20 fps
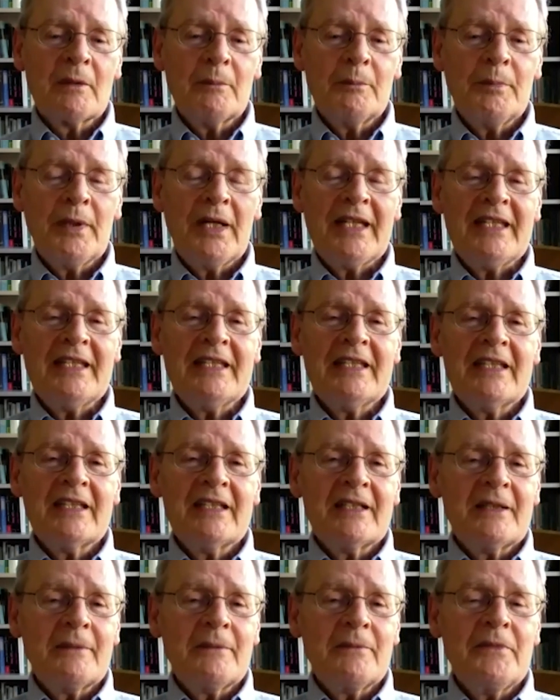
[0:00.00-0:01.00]
but
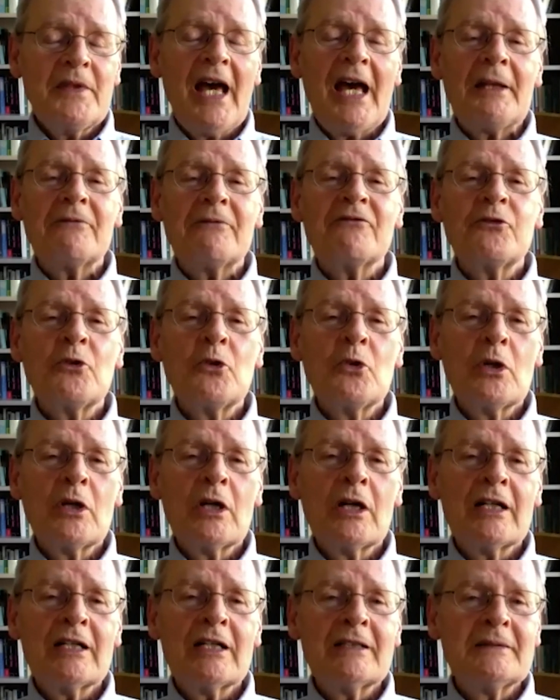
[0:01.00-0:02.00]
not
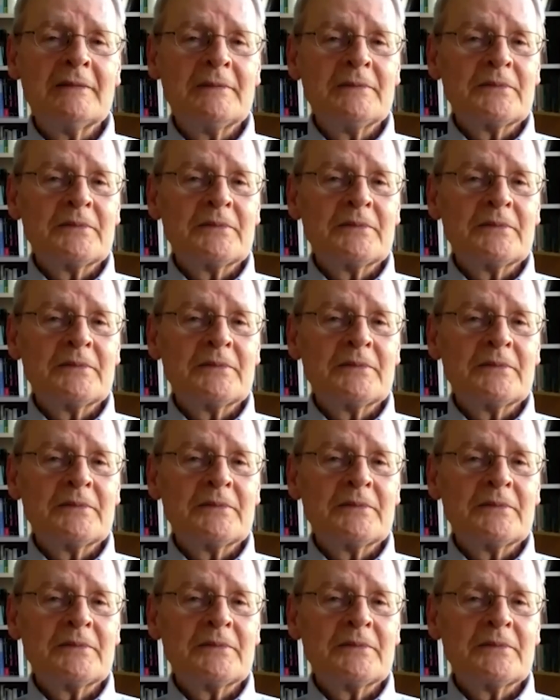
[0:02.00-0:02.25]
for